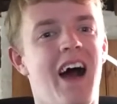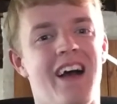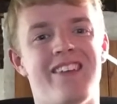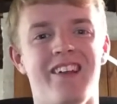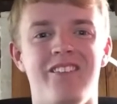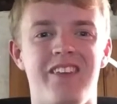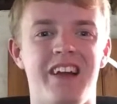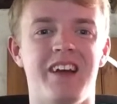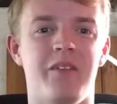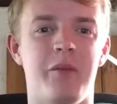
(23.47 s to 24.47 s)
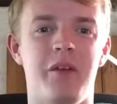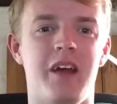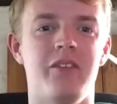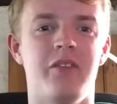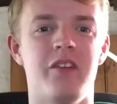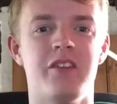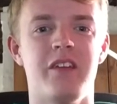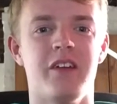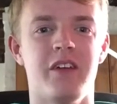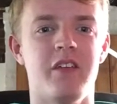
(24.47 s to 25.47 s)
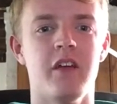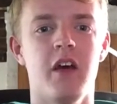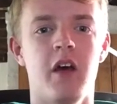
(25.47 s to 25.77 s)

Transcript: I still haven't really come up with a name for this series.